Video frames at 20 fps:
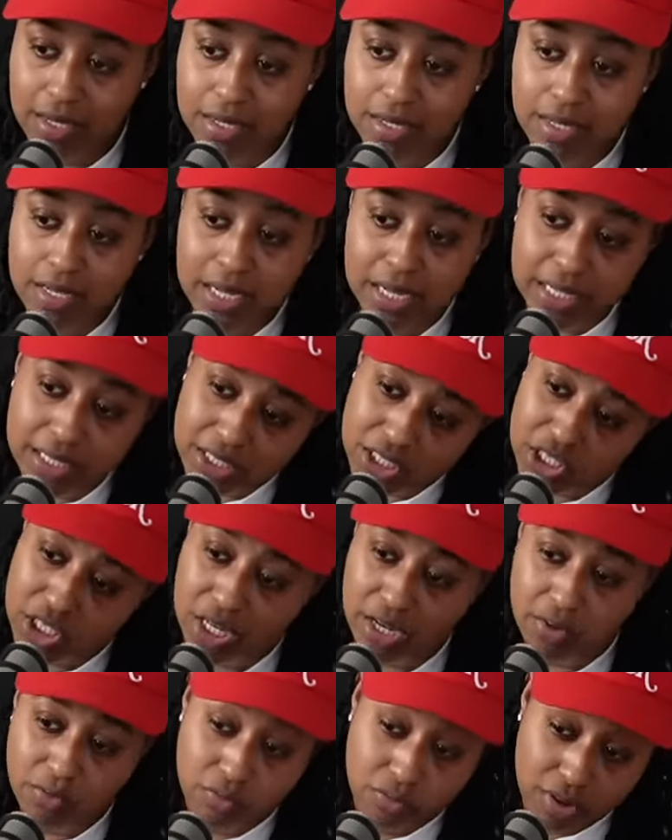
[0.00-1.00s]
Did
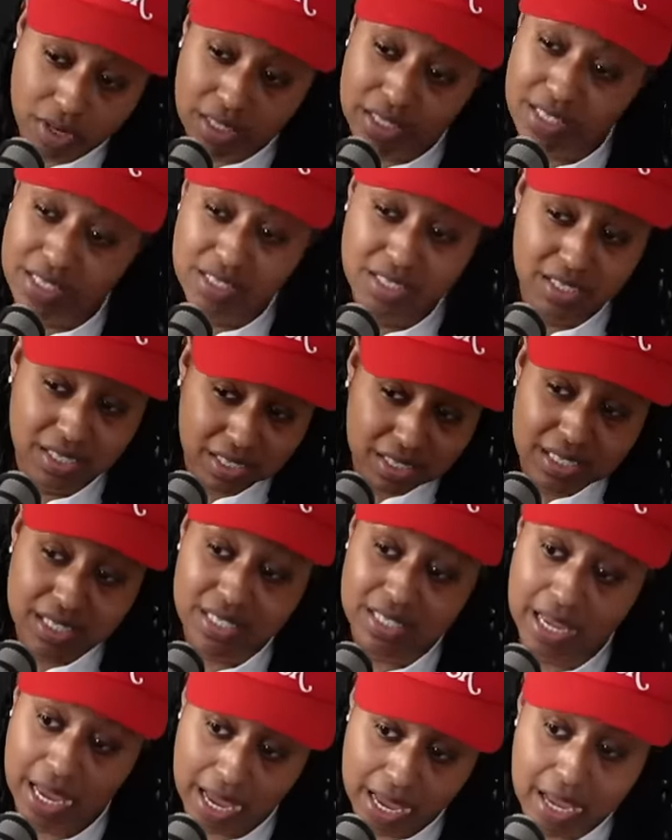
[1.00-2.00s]
she really just
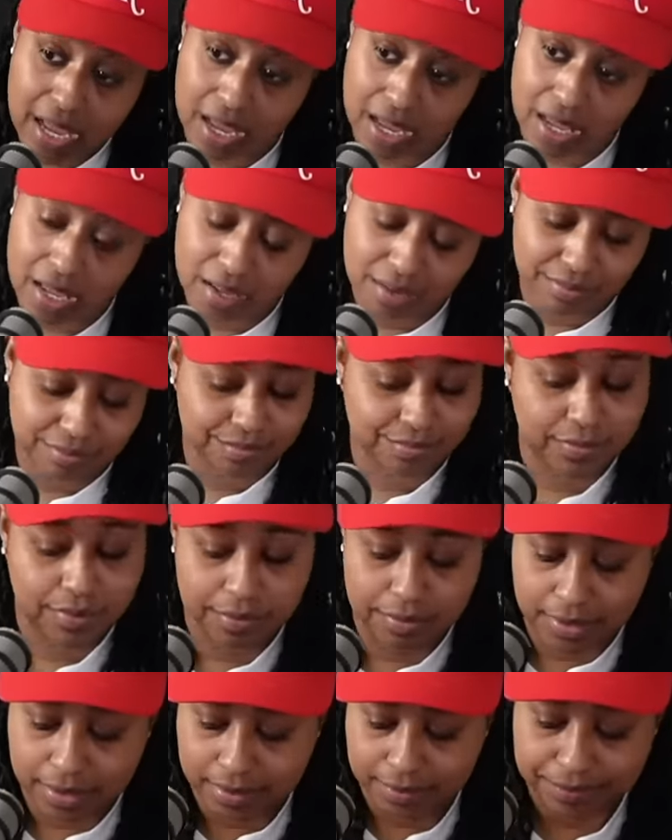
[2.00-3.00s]
say? I
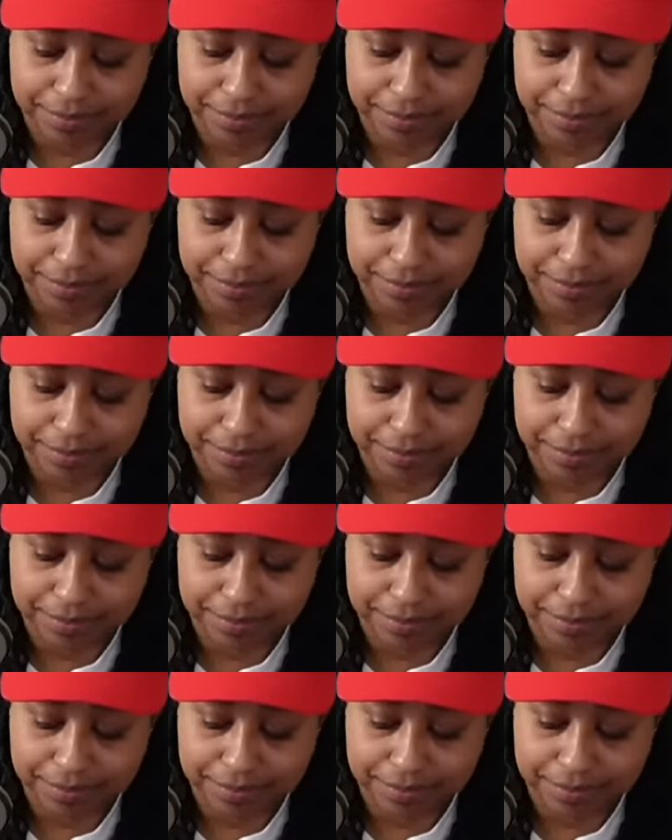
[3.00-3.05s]
mean,